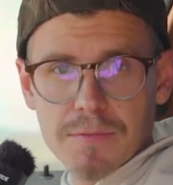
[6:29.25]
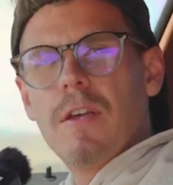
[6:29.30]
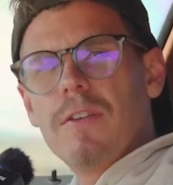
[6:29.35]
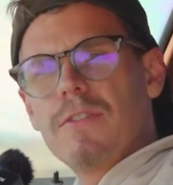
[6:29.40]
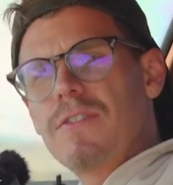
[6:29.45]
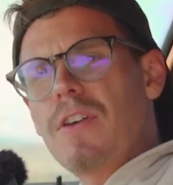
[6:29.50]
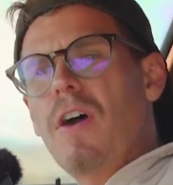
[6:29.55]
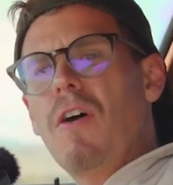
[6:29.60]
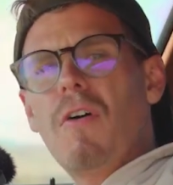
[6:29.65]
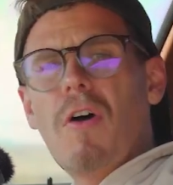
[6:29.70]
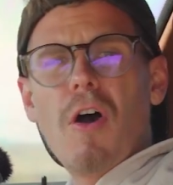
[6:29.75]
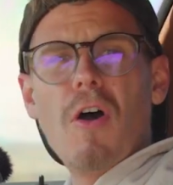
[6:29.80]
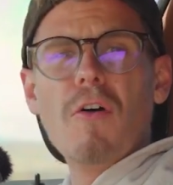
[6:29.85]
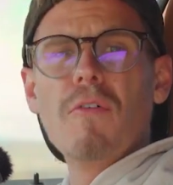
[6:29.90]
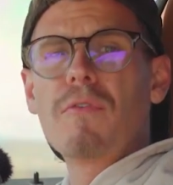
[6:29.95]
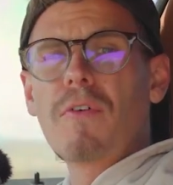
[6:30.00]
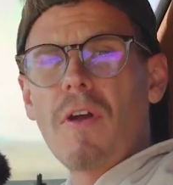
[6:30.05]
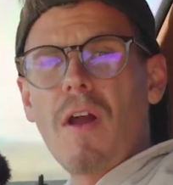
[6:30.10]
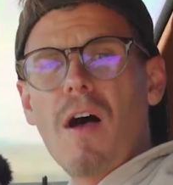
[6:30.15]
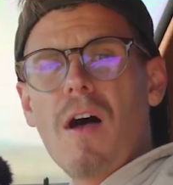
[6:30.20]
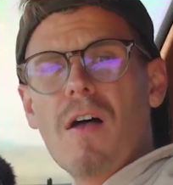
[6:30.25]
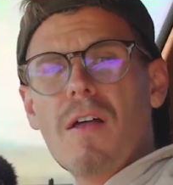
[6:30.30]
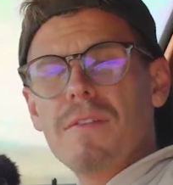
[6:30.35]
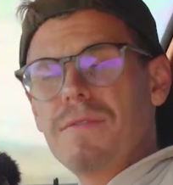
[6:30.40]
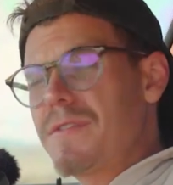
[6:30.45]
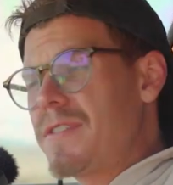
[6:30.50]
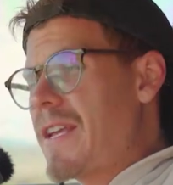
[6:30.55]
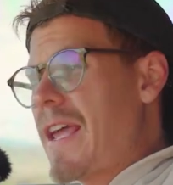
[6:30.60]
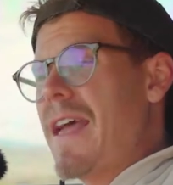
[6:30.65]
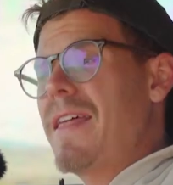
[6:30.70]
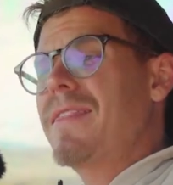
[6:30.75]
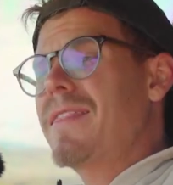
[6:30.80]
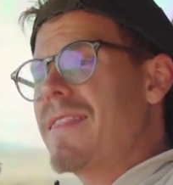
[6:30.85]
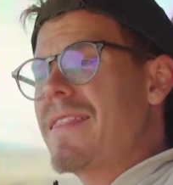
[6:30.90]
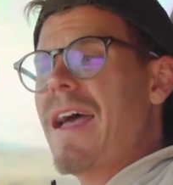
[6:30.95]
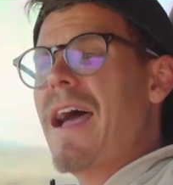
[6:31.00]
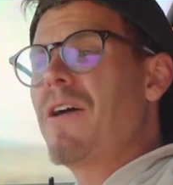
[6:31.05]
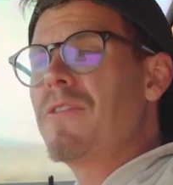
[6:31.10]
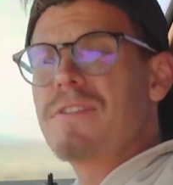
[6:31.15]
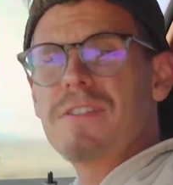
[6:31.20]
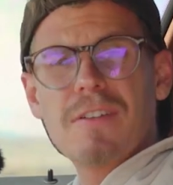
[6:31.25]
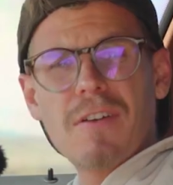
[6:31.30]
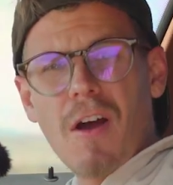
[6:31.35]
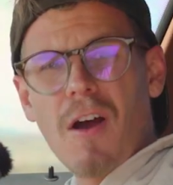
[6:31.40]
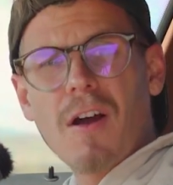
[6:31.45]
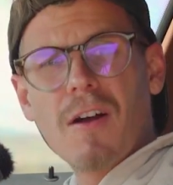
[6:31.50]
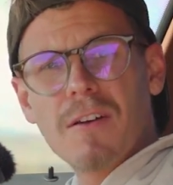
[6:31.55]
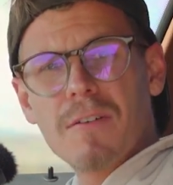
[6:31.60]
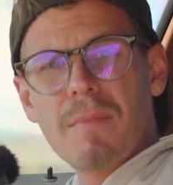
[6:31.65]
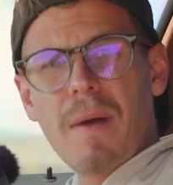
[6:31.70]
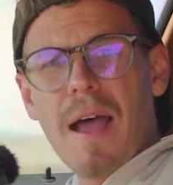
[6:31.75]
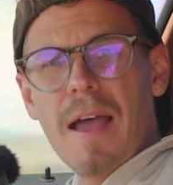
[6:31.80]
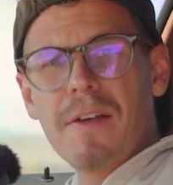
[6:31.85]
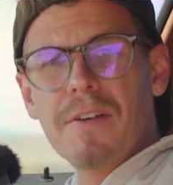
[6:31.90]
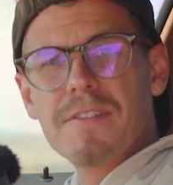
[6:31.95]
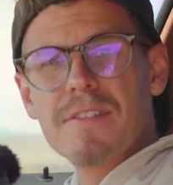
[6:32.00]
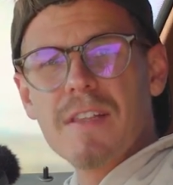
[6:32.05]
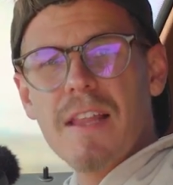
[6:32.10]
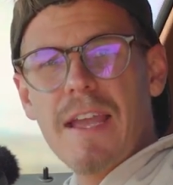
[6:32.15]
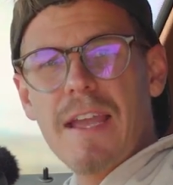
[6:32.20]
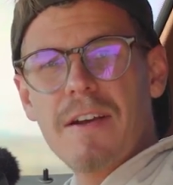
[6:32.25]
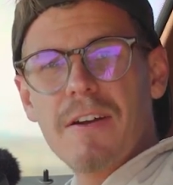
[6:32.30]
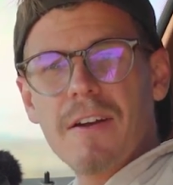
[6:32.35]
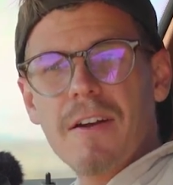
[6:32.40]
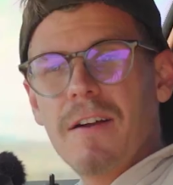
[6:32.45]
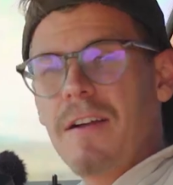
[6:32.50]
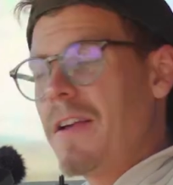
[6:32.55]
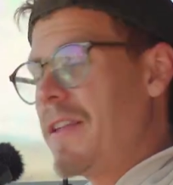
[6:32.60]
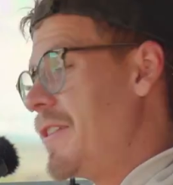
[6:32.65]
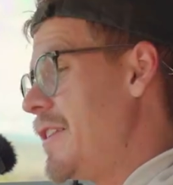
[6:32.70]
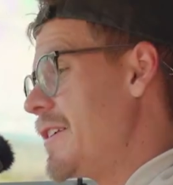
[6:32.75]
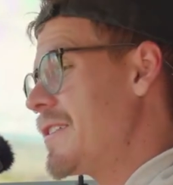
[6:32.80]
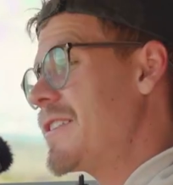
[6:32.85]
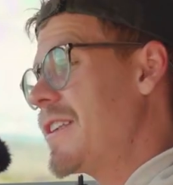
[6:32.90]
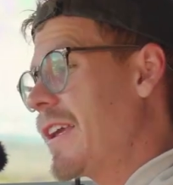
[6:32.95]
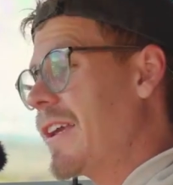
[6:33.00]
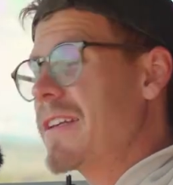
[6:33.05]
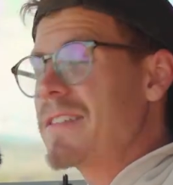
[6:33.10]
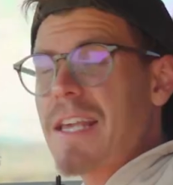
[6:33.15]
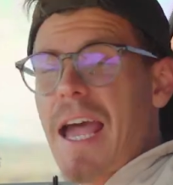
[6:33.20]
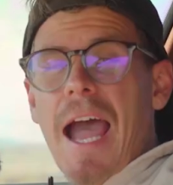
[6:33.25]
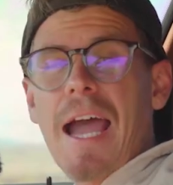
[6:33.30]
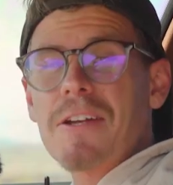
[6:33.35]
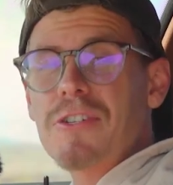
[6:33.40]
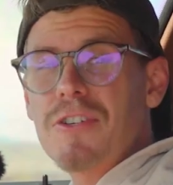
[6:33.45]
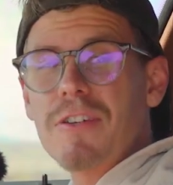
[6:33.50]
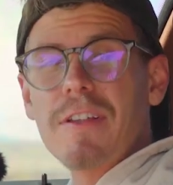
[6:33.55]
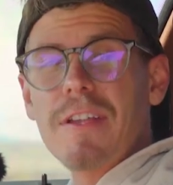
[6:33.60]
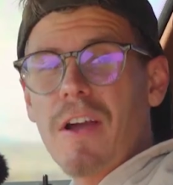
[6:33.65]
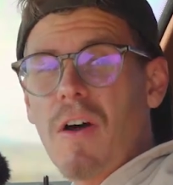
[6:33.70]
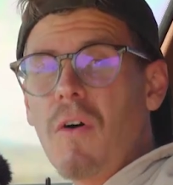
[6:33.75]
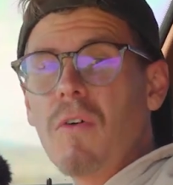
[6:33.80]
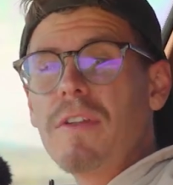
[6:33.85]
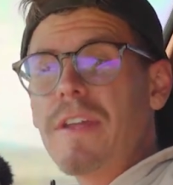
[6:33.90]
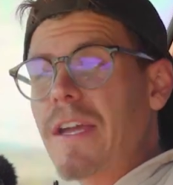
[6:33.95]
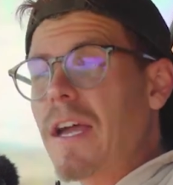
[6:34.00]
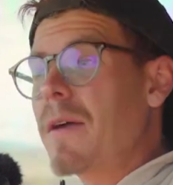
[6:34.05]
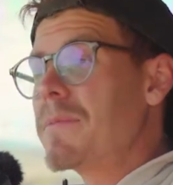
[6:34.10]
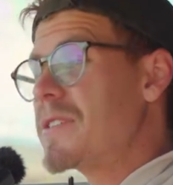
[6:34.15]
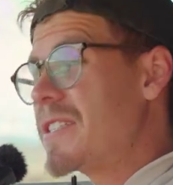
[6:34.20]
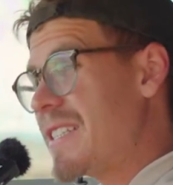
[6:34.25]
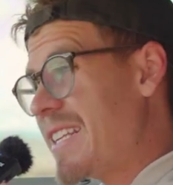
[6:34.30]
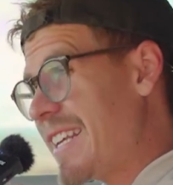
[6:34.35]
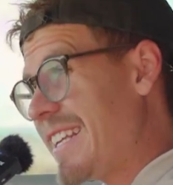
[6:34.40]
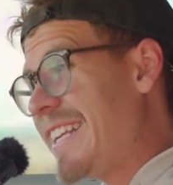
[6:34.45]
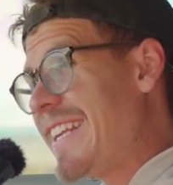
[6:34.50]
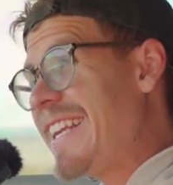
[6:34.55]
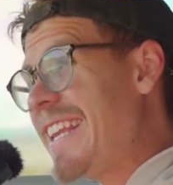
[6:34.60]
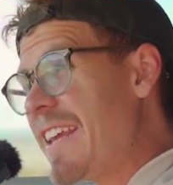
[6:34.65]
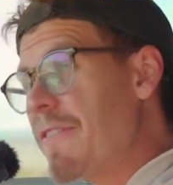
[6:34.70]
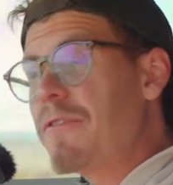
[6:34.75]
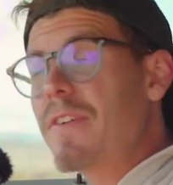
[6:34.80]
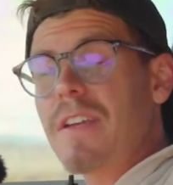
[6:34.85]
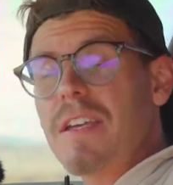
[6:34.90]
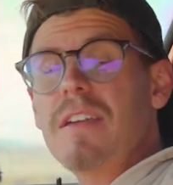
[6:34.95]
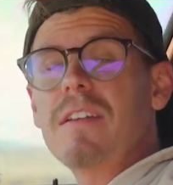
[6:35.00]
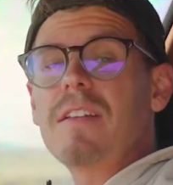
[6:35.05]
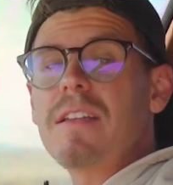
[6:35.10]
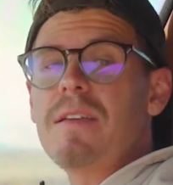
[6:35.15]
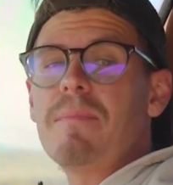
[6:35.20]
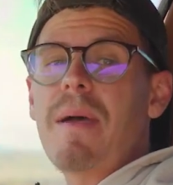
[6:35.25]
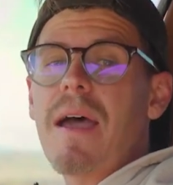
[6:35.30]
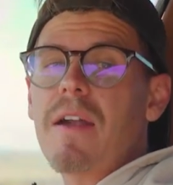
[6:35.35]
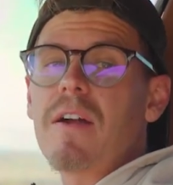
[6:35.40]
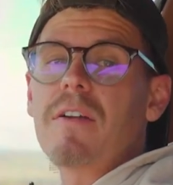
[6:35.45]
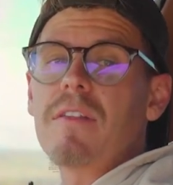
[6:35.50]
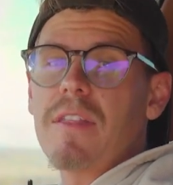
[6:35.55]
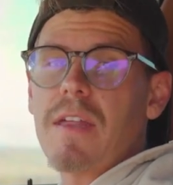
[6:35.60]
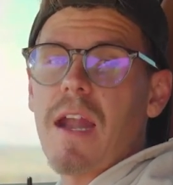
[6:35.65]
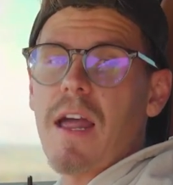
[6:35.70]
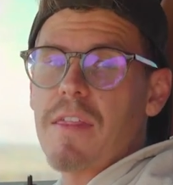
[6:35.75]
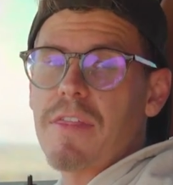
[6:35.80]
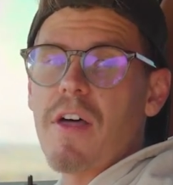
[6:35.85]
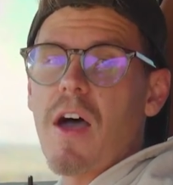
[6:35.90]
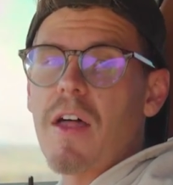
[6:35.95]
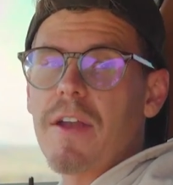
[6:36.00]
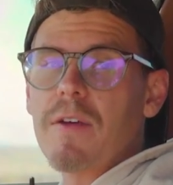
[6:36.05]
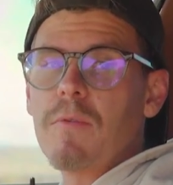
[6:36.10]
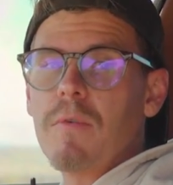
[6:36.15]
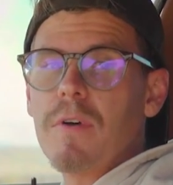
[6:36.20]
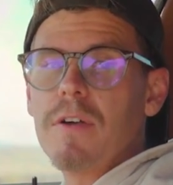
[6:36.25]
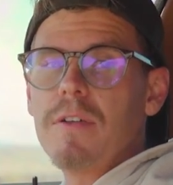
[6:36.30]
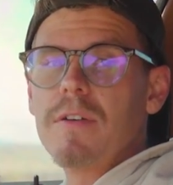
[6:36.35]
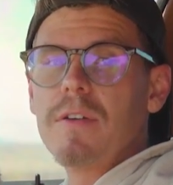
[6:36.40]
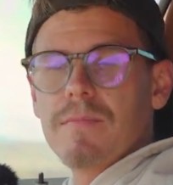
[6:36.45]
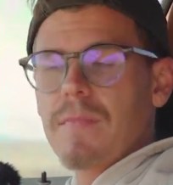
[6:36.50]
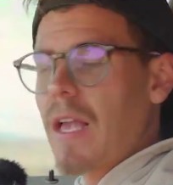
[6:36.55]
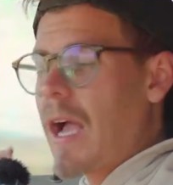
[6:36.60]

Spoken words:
So overall, 10,000 hard miles later, this thing is actually holding up significantly better than I thought it would.